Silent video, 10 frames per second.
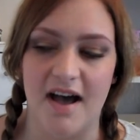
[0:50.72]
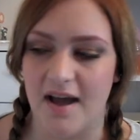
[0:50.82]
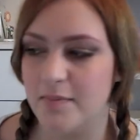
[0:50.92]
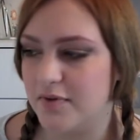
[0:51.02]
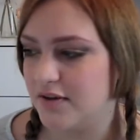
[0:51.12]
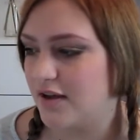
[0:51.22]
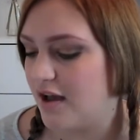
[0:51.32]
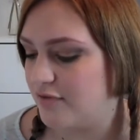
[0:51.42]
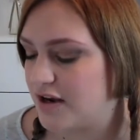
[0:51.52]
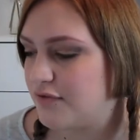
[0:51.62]

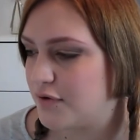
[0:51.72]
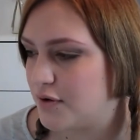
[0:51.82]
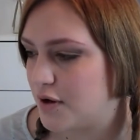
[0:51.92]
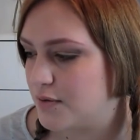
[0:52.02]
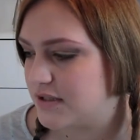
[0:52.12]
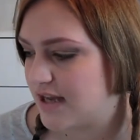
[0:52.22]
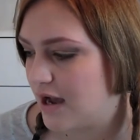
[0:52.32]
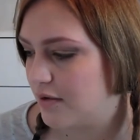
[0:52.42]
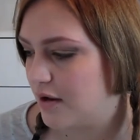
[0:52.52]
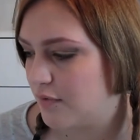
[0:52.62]
I've written a few notes
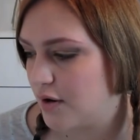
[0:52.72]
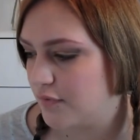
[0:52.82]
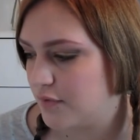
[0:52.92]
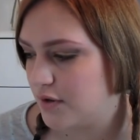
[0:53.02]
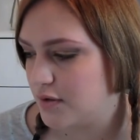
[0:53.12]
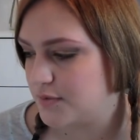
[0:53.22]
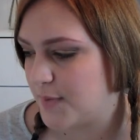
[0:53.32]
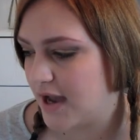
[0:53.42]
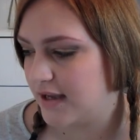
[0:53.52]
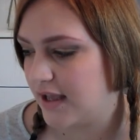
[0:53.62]
down. I wrote a few notes
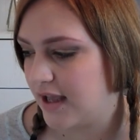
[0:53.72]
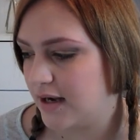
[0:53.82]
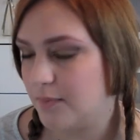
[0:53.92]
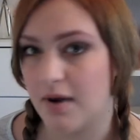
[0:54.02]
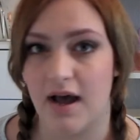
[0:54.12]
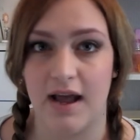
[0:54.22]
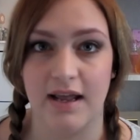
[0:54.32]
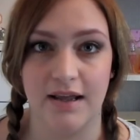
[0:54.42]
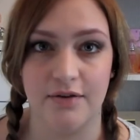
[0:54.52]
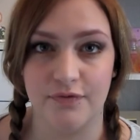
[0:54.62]
back in
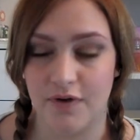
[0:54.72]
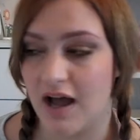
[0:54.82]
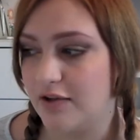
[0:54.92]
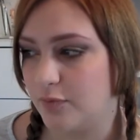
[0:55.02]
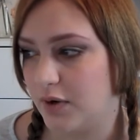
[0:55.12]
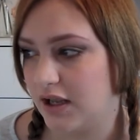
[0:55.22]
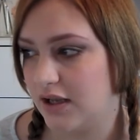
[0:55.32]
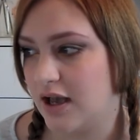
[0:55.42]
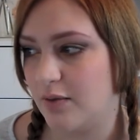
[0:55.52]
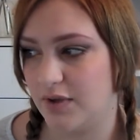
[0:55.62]
my
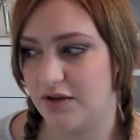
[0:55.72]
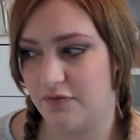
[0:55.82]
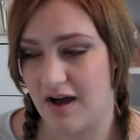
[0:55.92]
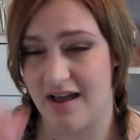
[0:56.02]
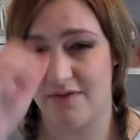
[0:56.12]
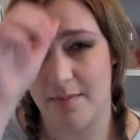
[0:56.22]
week 5.